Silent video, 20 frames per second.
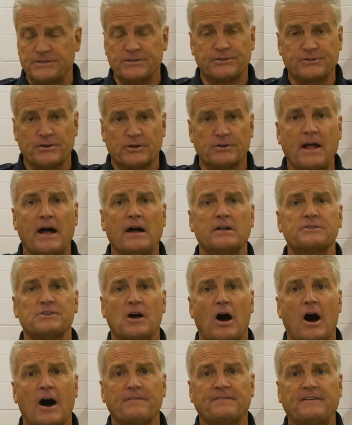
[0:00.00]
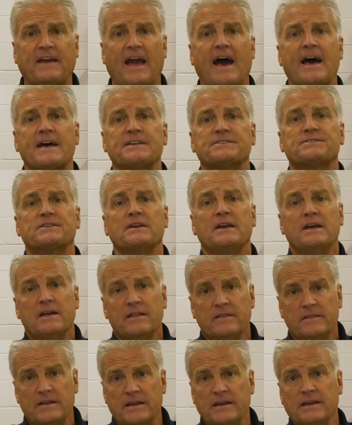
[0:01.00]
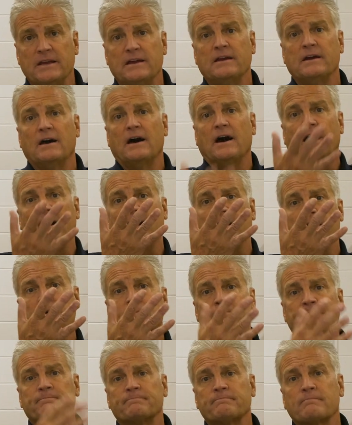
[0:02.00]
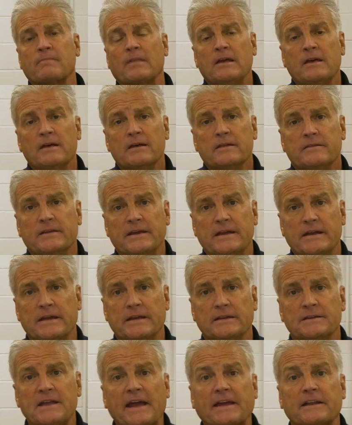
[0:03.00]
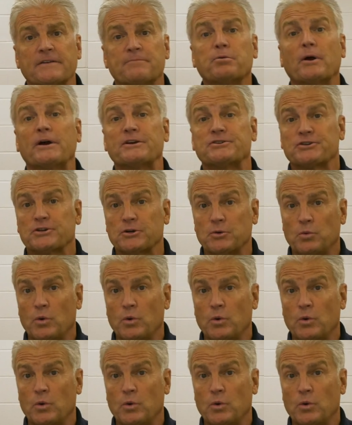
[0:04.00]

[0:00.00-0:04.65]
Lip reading: turnout's off gas, the negative pressure